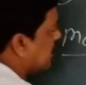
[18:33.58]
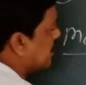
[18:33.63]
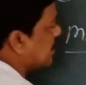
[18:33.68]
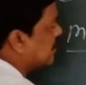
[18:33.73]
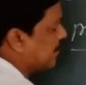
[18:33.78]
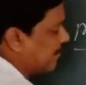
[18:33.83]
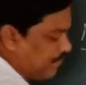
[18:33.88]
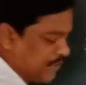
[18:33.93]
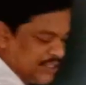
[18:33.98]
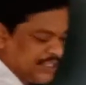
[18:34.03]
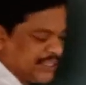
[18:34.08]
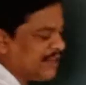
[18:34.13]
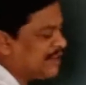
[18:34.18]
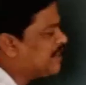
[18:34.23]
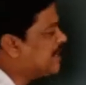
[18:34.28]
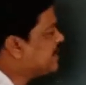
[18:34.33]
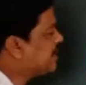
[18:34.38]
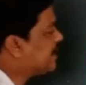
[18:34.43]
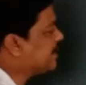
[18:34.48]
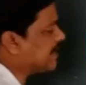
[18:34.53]
So first I
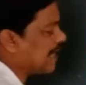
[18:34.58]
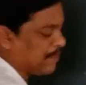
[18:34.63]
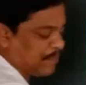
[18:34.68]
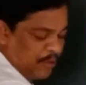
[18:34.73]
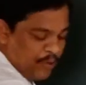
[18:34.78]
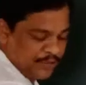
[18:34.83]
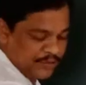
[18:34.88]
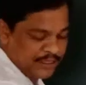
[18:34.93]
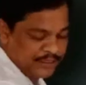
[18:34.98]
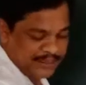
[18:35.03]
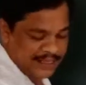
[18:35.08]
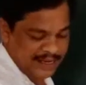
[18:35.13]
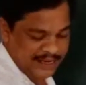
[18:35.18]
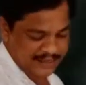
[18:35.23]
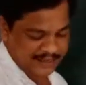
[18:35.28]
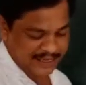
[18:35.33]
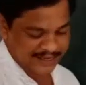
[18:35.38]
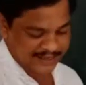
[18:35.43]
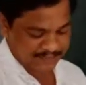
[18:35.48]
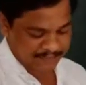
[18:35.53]
discuss about the
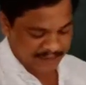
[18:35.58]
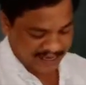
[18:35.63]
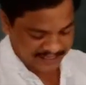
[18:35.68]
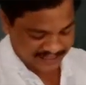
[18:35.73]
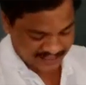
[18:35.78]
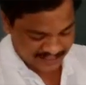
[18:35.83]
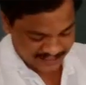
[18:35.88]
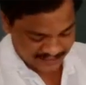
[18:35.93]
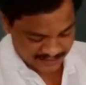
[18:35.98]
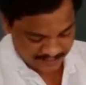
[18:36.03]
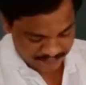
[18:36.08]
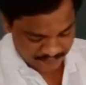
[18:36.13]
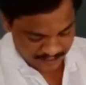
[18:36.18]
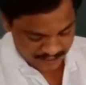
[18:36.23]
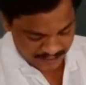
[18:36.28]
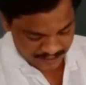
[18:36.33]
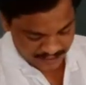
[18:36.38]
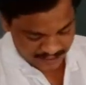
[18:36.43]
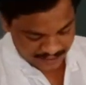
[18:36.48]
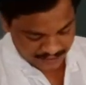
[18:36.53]
thing that is marginalism.
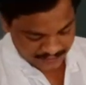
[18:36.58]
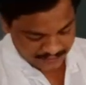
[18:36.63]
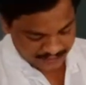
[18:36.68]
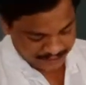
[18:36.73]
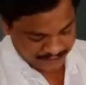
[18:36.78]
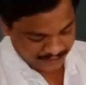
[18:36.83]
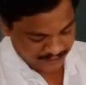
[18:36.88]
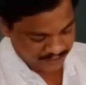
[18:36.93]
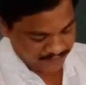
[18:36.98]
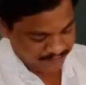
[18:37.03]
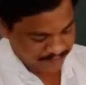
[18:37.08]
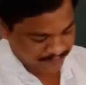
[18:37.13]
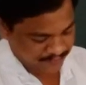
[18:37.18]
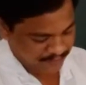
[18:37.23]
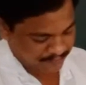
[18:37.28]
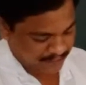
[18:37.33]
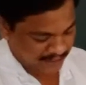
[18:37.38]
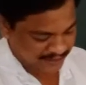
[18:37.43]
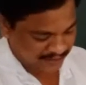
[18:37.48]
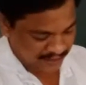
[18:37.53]
The
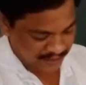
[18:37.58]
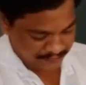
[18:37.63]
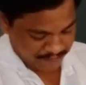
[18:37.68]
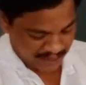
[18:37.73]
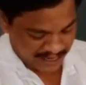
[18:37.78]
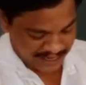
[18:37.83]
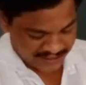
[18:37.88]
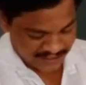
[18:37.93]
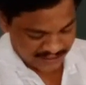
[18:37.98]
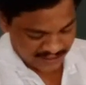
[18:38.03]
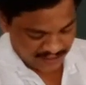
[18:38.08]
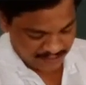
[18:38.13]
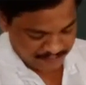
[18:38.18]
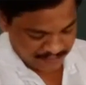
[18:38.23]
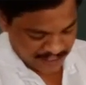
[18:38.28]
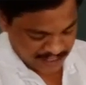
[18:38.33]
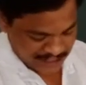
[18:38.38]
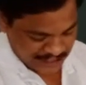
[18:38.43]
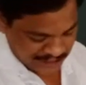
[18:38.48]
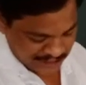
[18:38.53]
term marginal
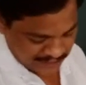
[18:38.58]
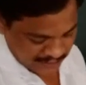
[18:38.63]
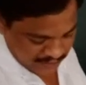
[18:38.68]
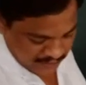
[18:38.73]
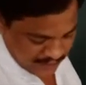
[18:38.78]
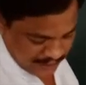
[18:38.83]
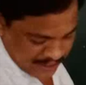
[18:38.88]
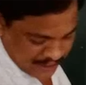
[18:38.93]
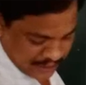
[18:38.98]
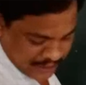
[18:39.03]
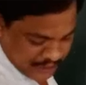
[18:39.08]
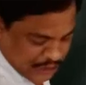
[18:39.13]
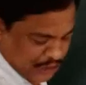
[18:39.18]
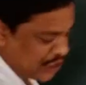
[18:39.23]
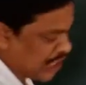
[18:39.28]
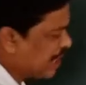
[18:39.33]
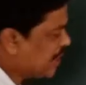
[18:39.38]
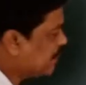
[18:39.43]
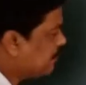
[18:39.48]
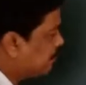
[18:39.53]
means
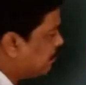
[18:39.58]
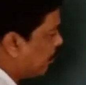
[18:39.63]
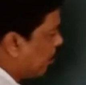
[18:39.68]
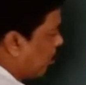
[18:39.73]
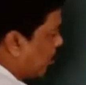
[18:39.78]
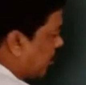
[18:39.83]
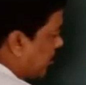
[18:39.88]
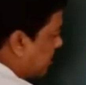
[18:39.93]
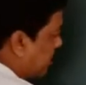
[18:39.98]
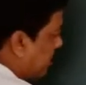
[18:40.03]
change brought